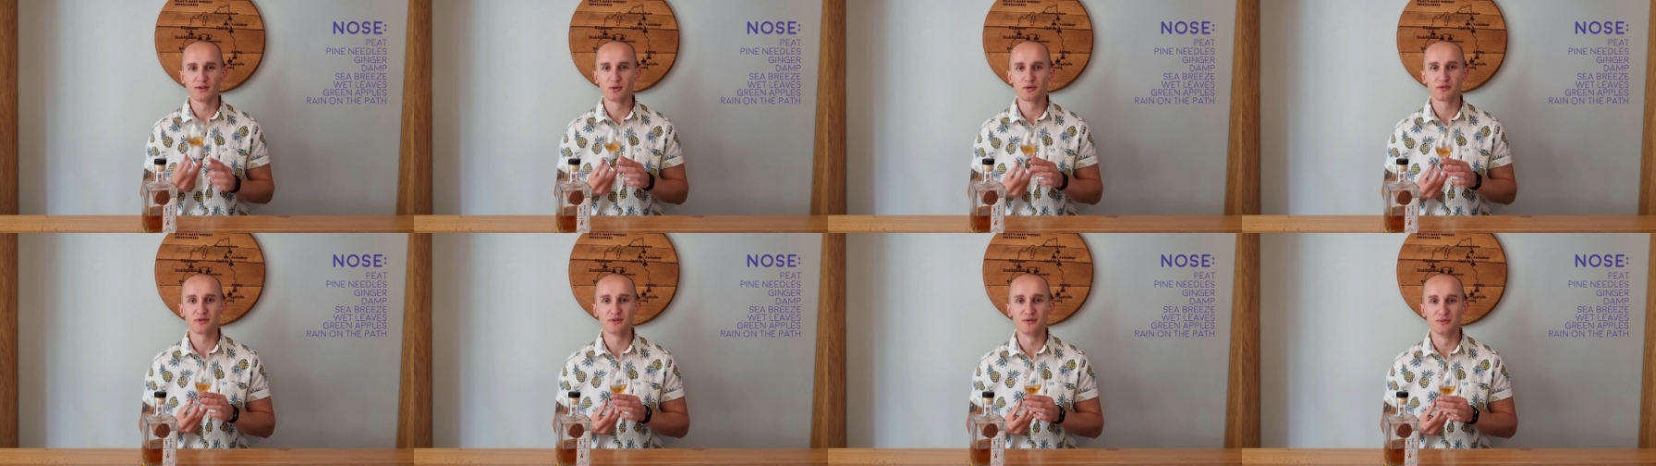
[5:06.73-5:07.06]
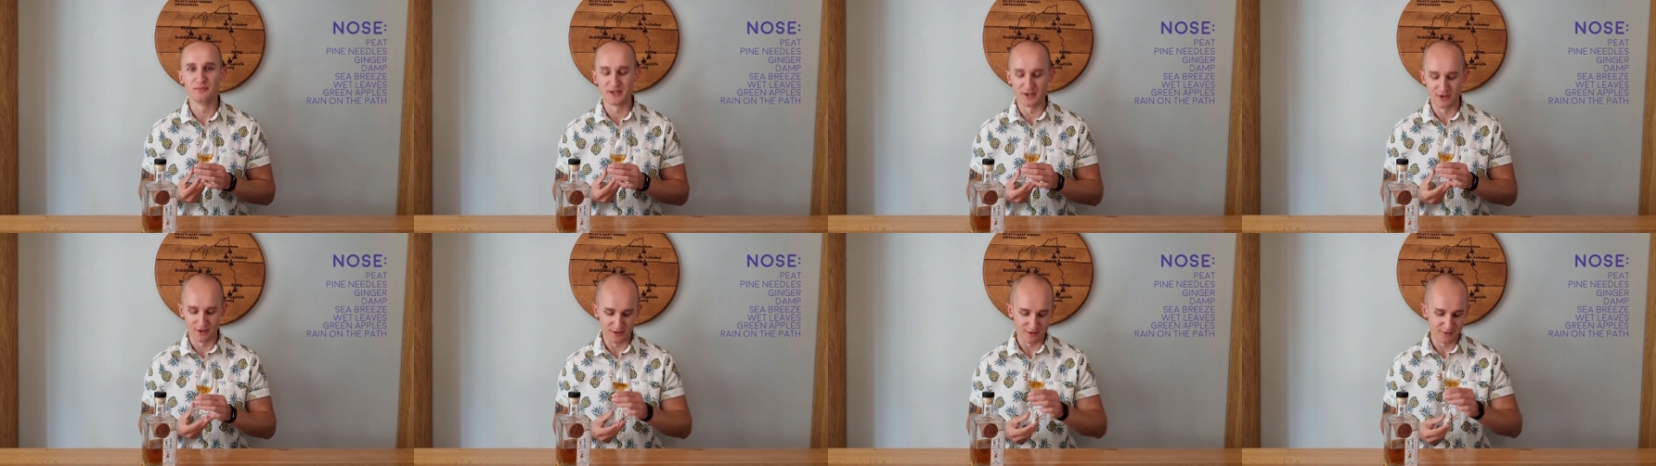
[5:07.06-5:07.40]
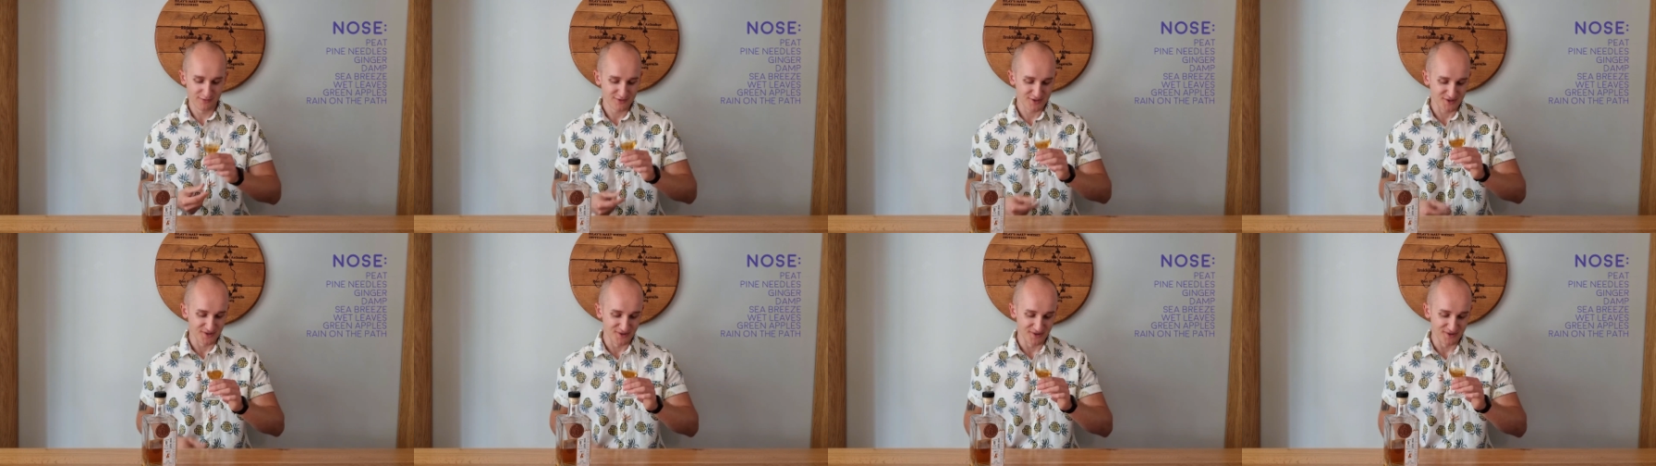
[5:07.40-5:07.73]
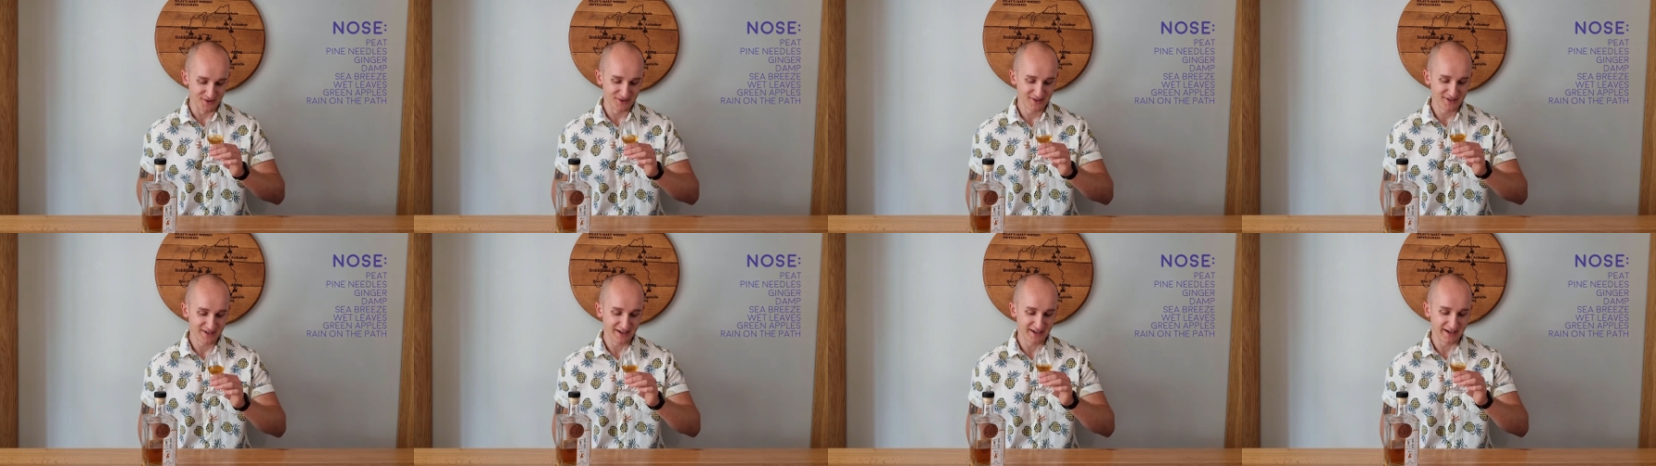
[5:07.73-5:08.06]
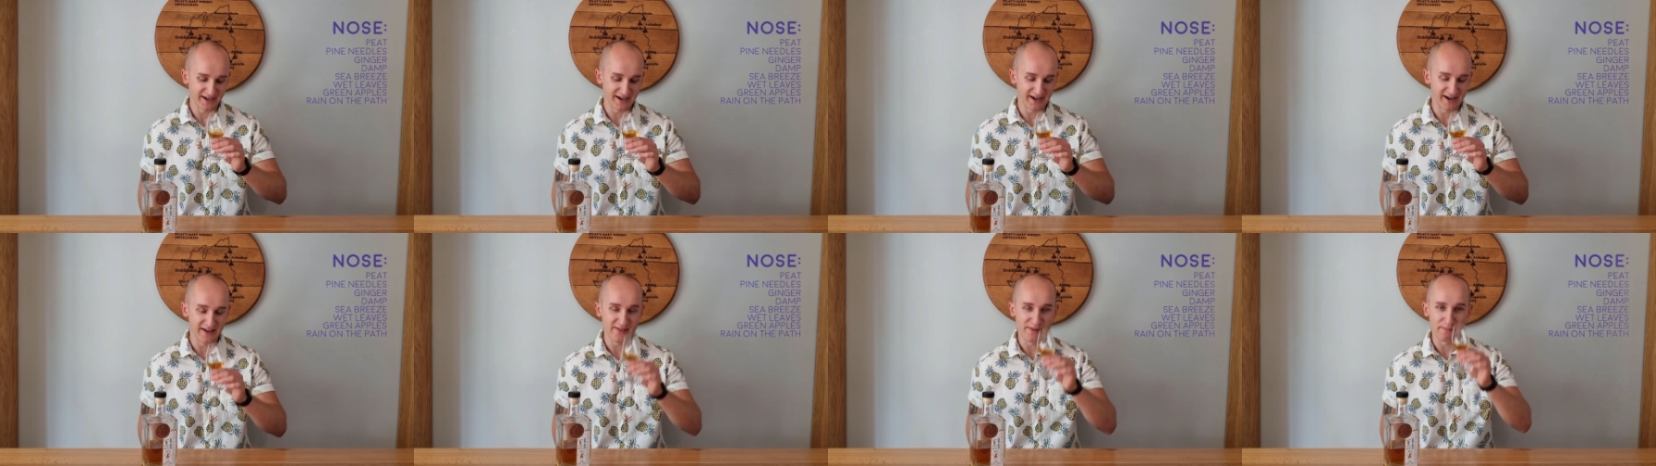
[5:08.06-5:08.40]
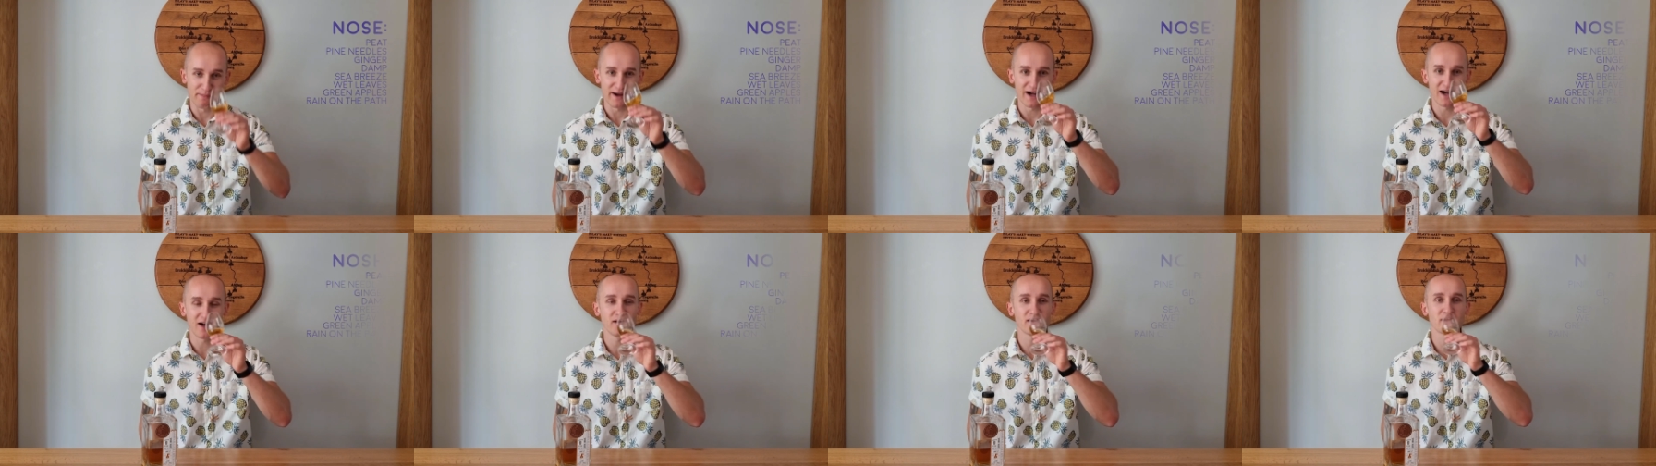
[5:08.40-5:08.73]
throw me off. So uh, the
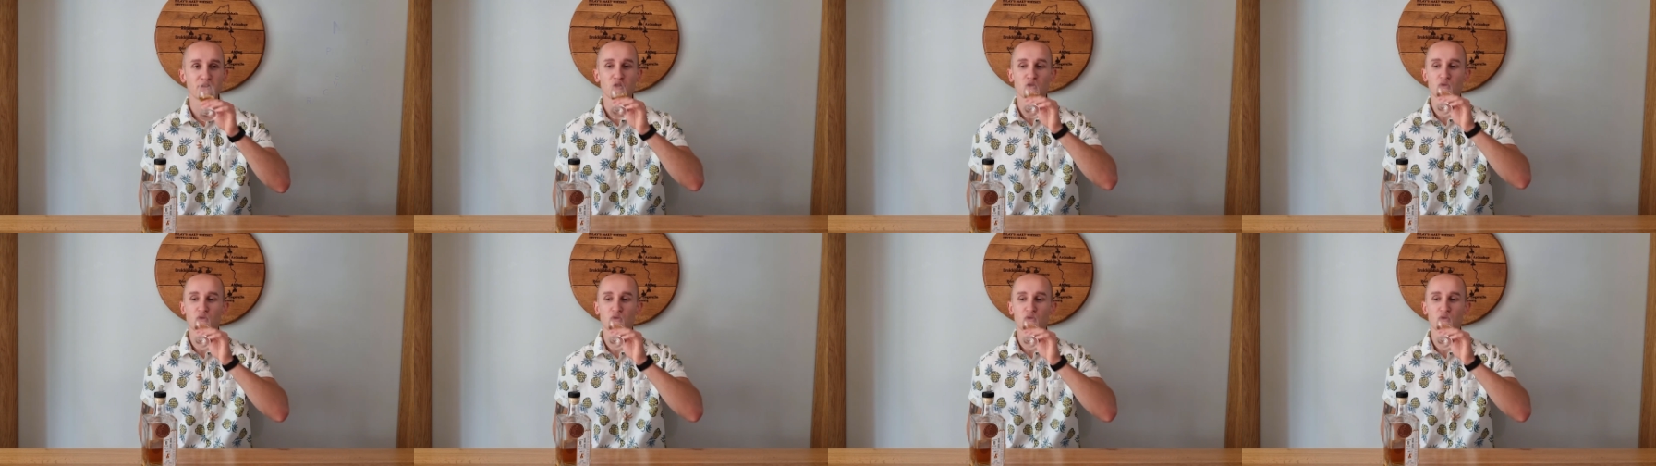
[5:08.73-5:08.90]
palate,